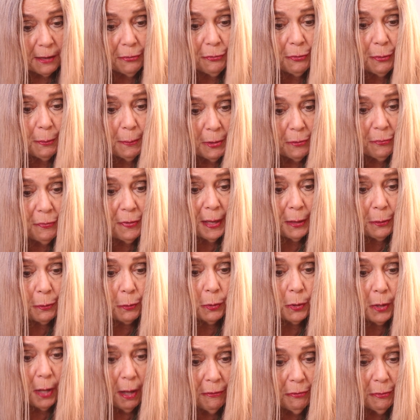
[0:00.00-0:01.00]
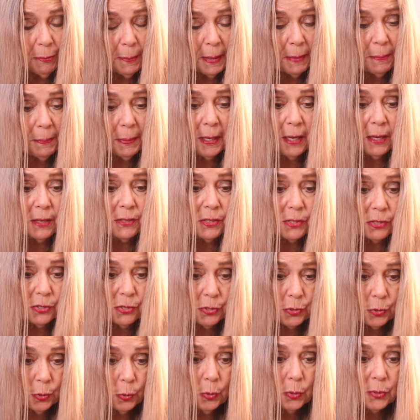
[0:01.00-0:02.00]
from the federal government because the
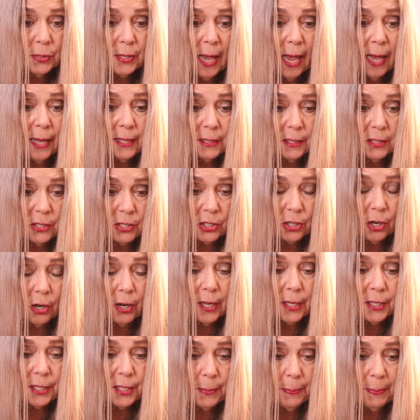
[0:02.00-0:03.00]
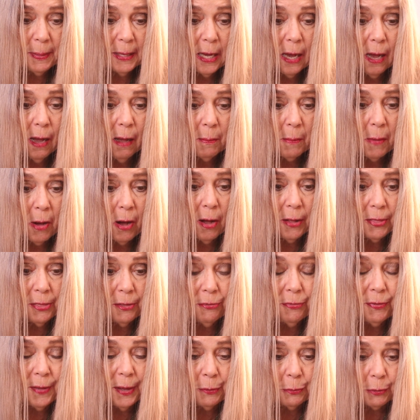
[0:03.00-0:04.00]
schools had started to become on
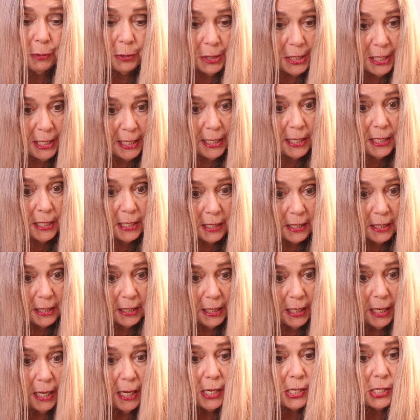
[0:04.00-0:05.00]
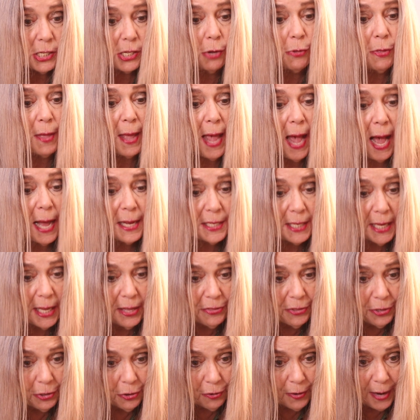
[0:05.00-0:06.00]
the federal teat. So they had to
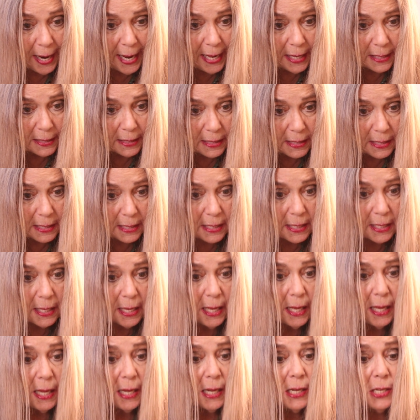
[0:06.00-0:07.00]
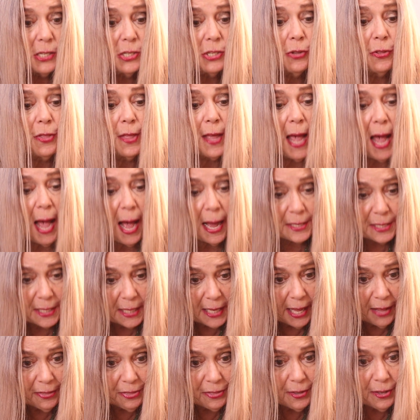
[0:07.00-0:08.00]
get the grants, so they had to
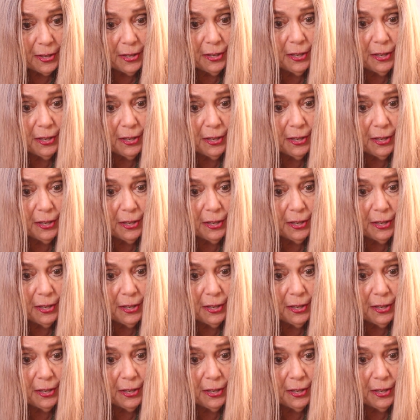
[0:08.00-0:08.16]
get